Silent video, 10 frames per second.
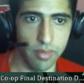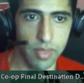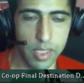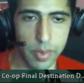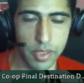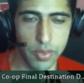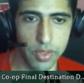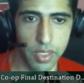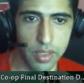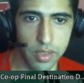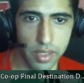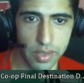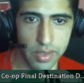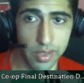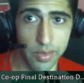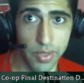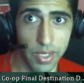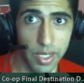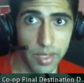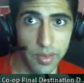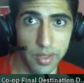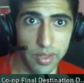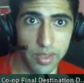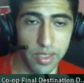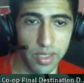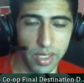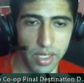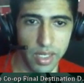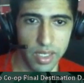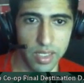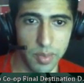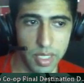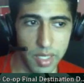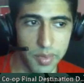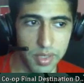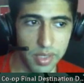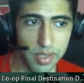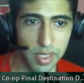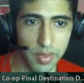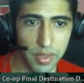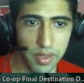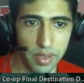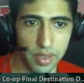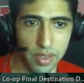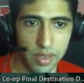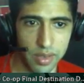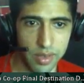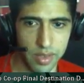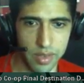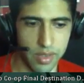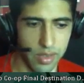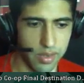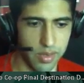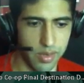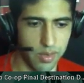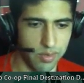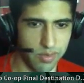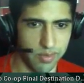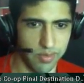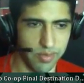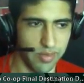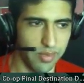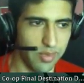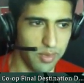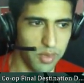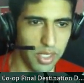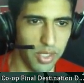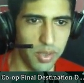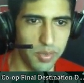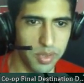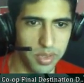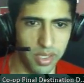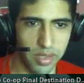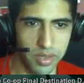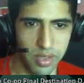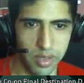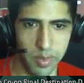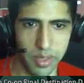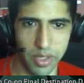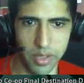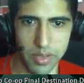Especially with stages like 6-5 and sometimes 6-7, 6-6. What do you know, I'm just going to list all of them that aren't